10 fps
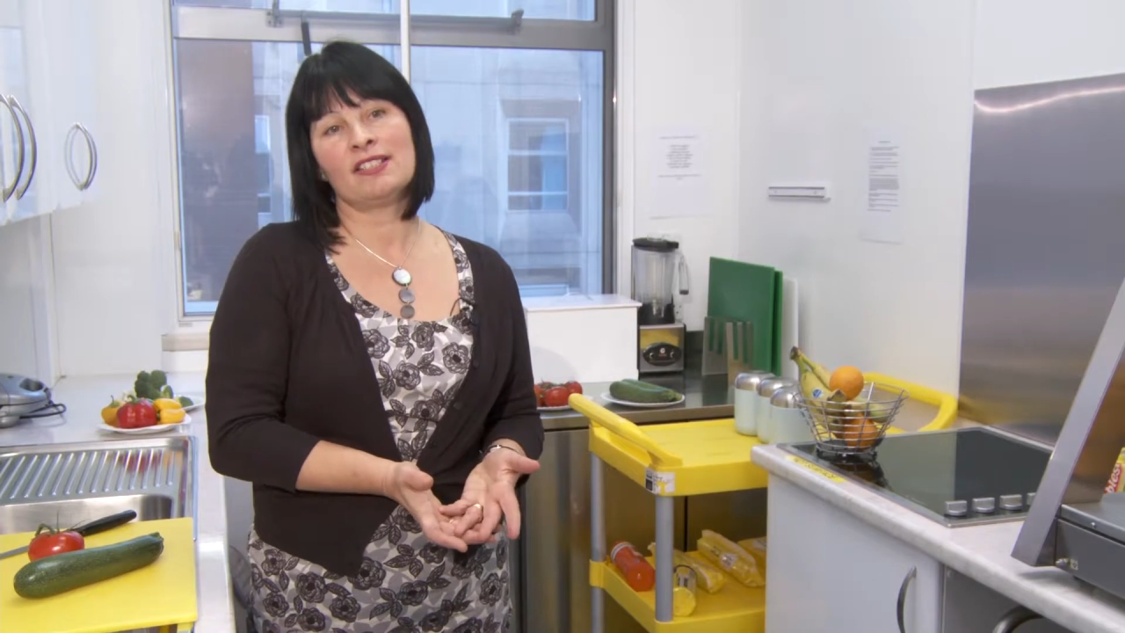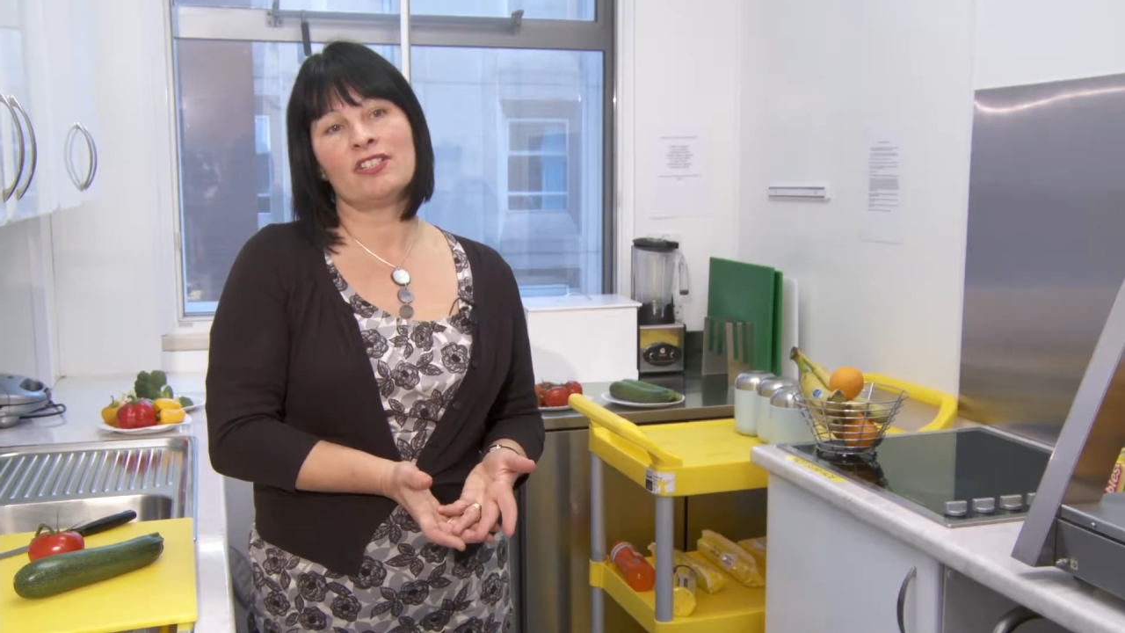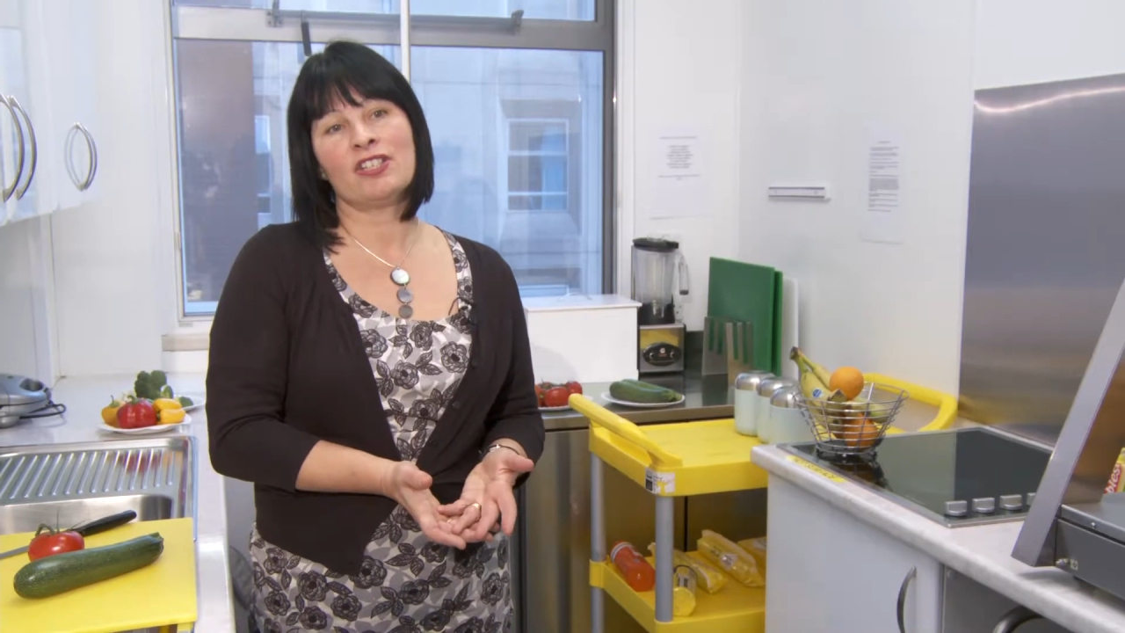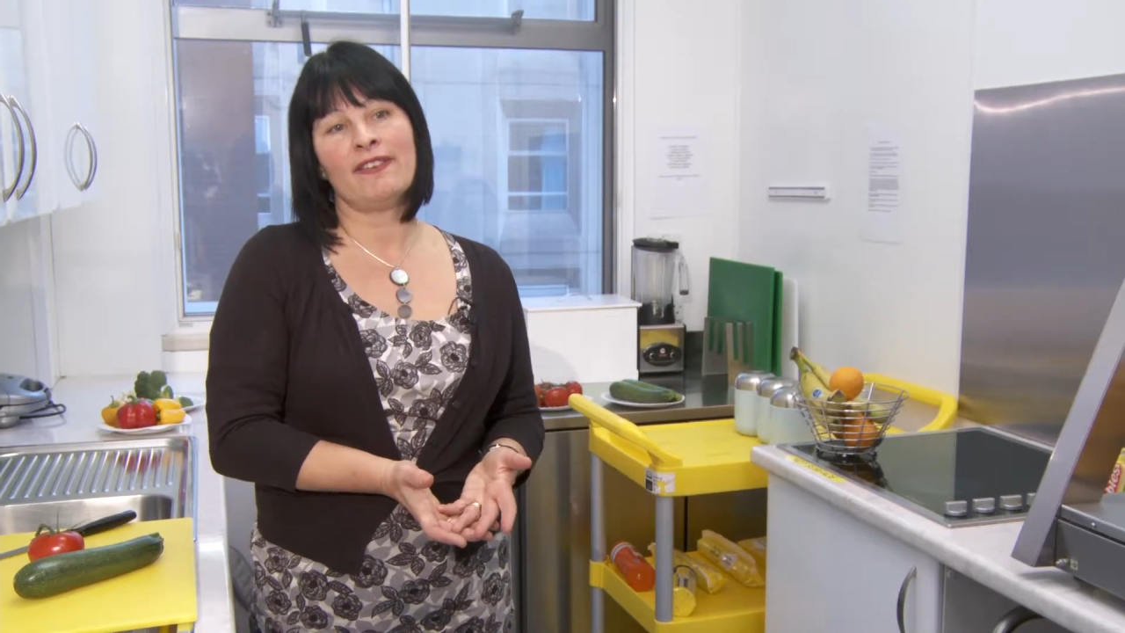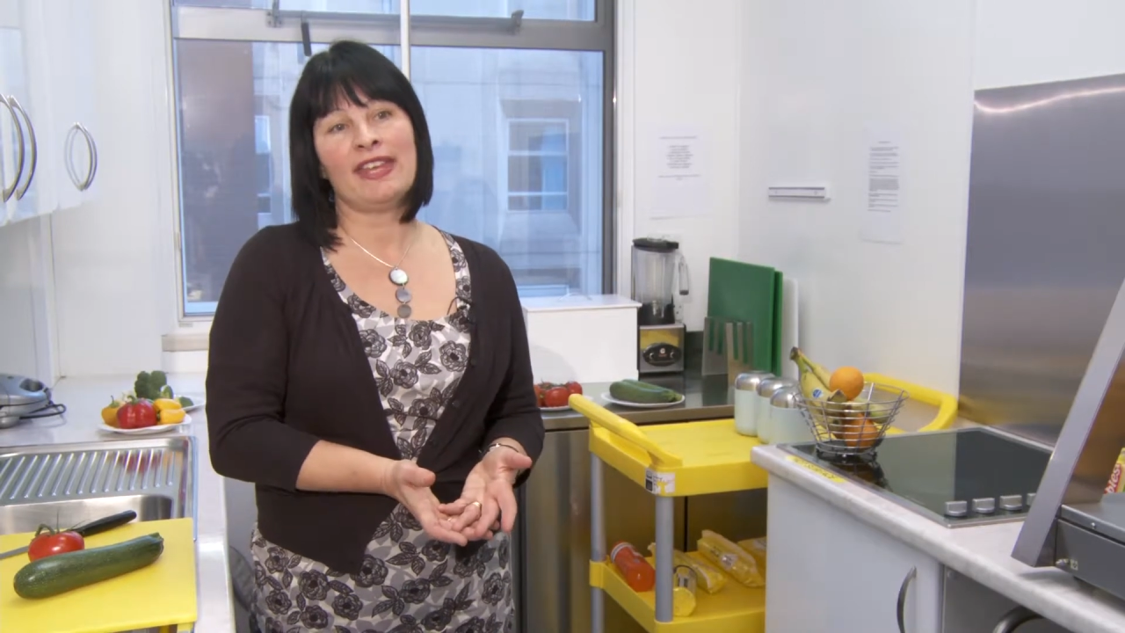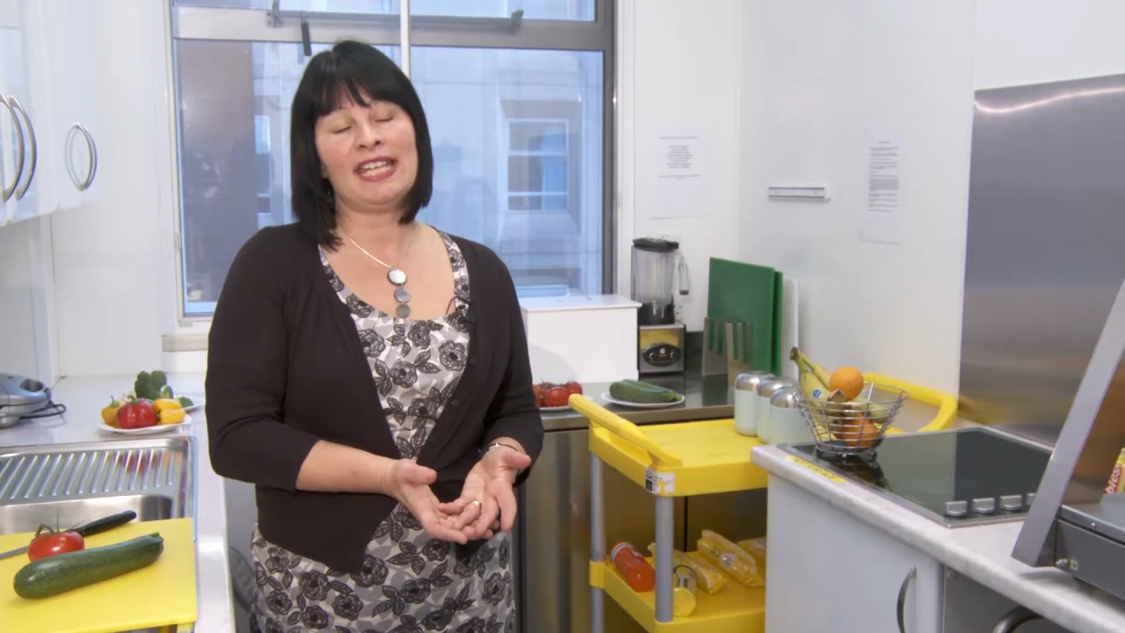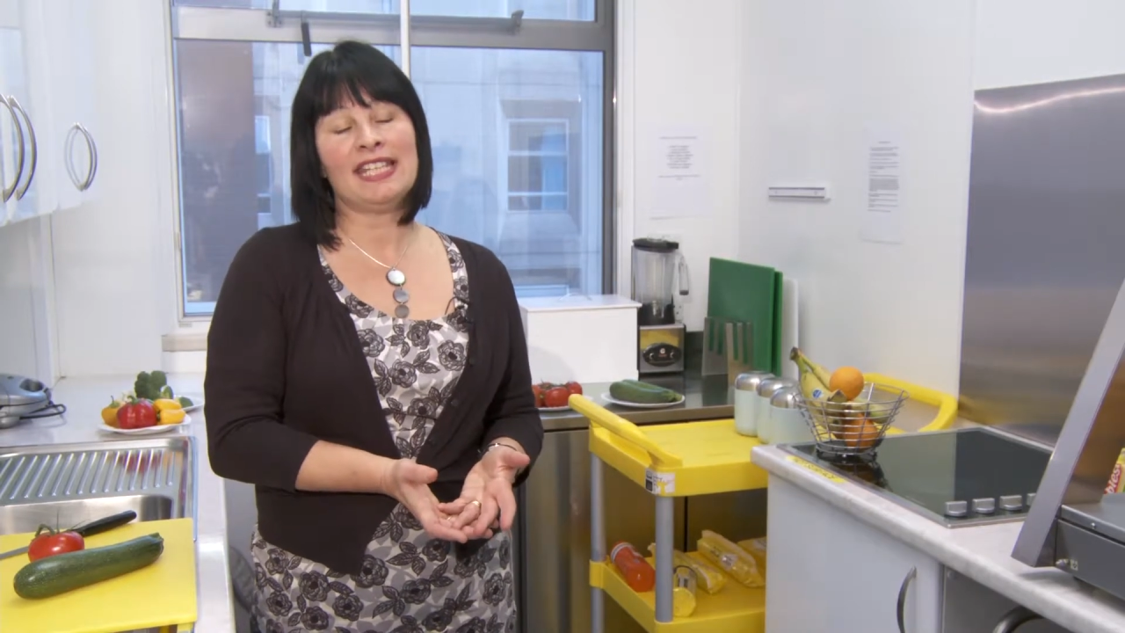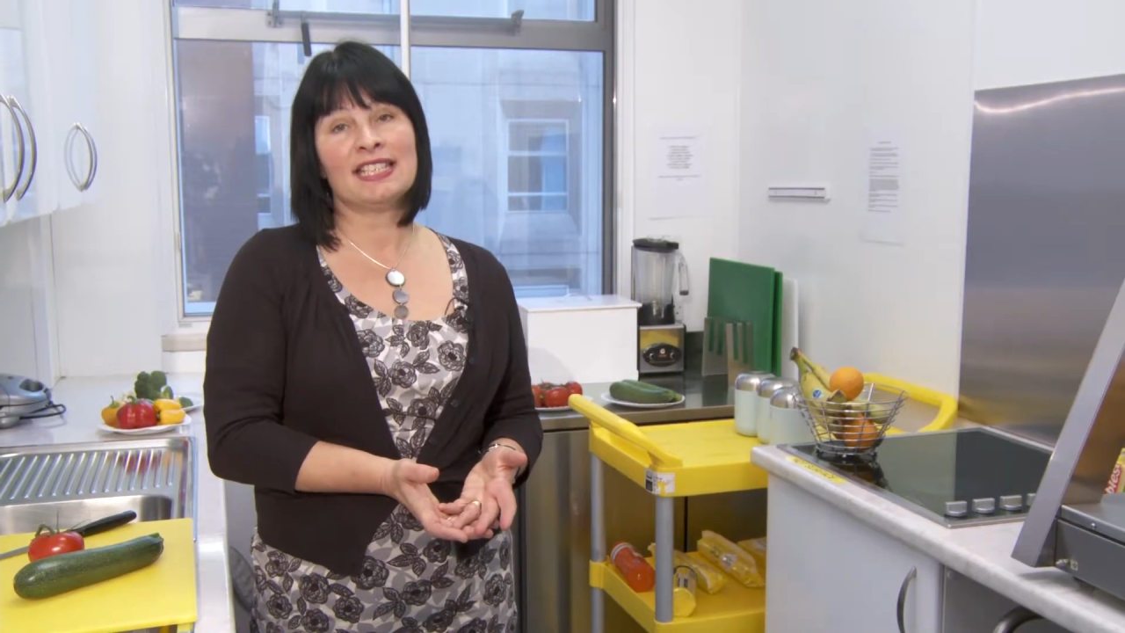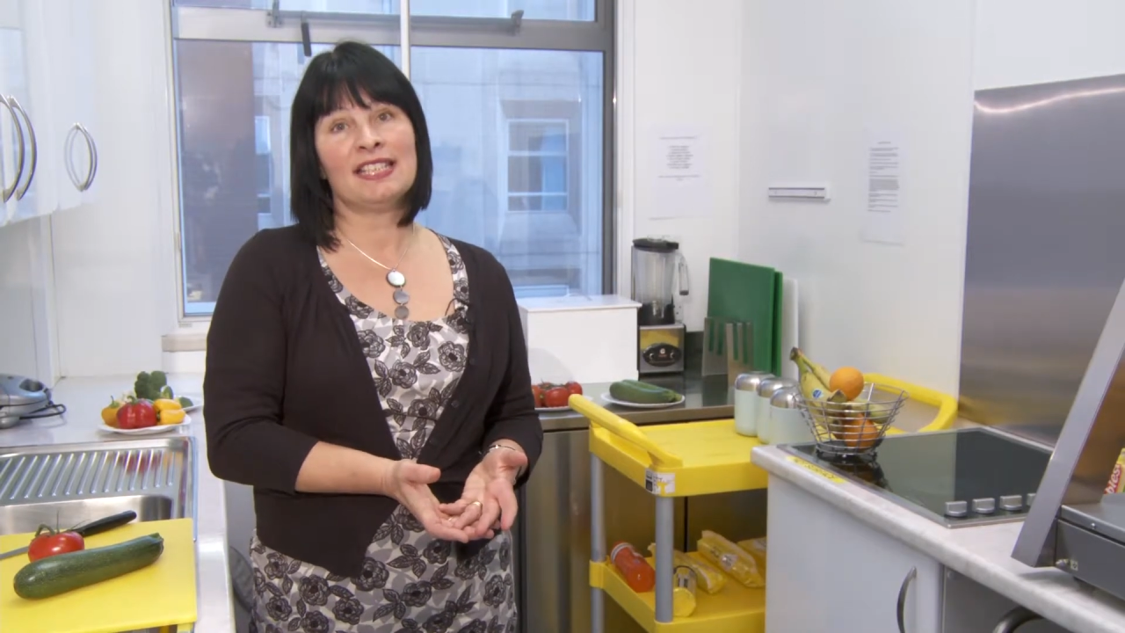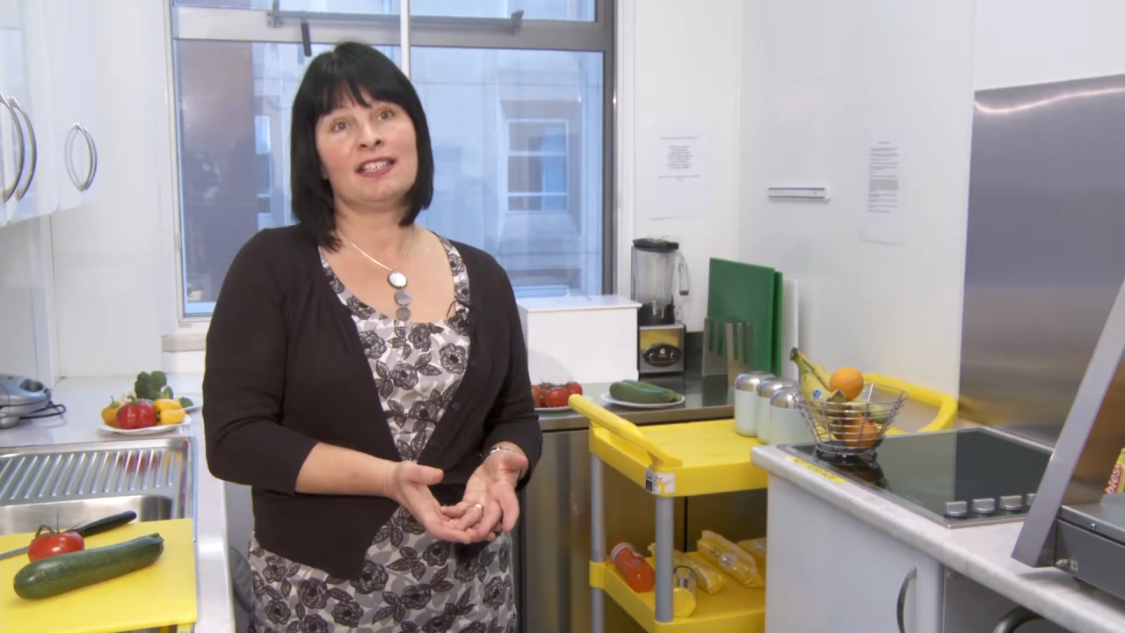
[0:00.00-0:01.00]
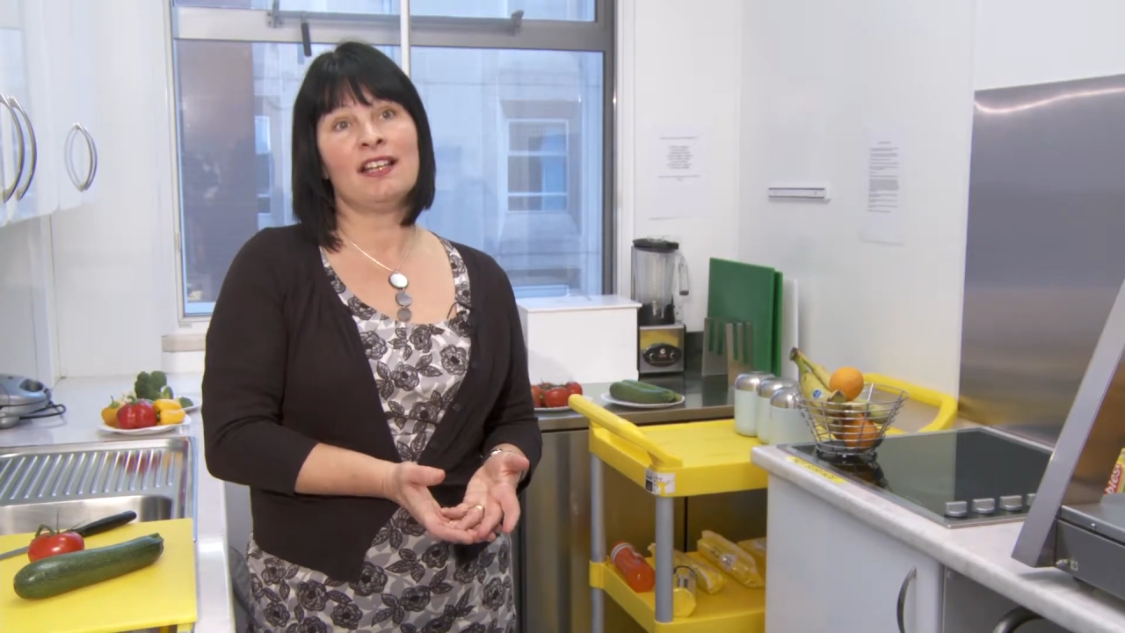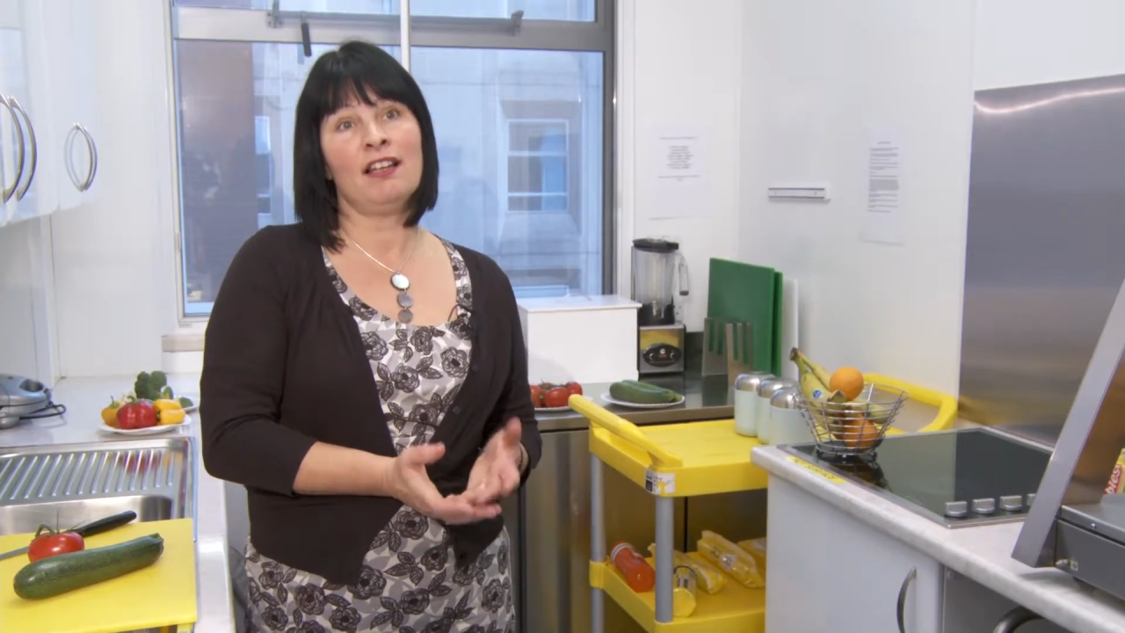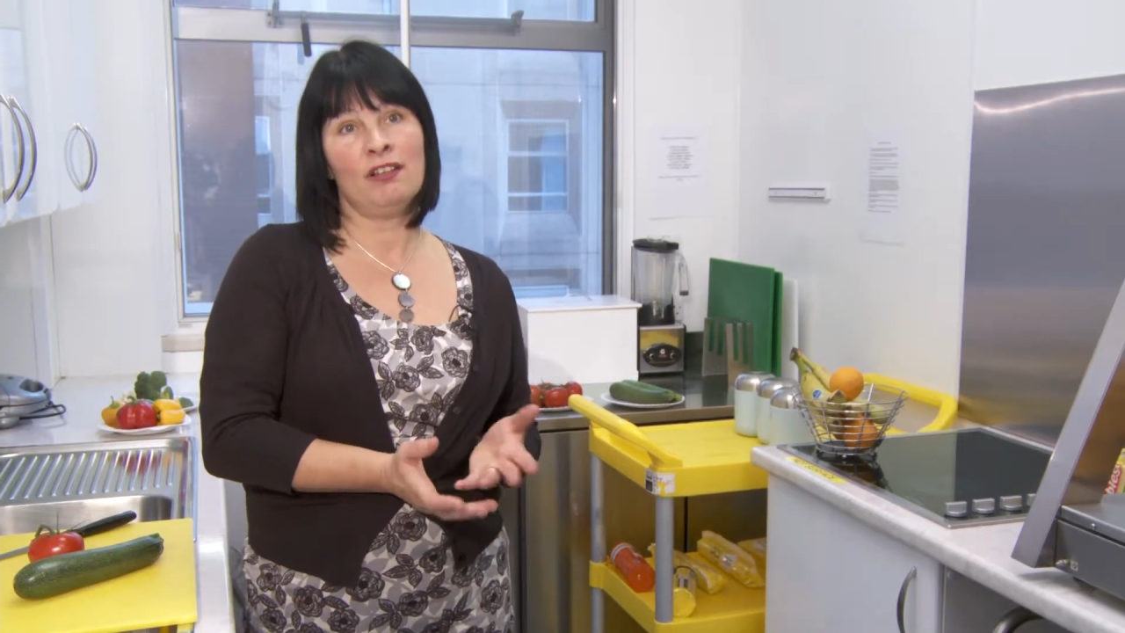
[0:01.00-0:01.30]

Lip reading: to show that eating a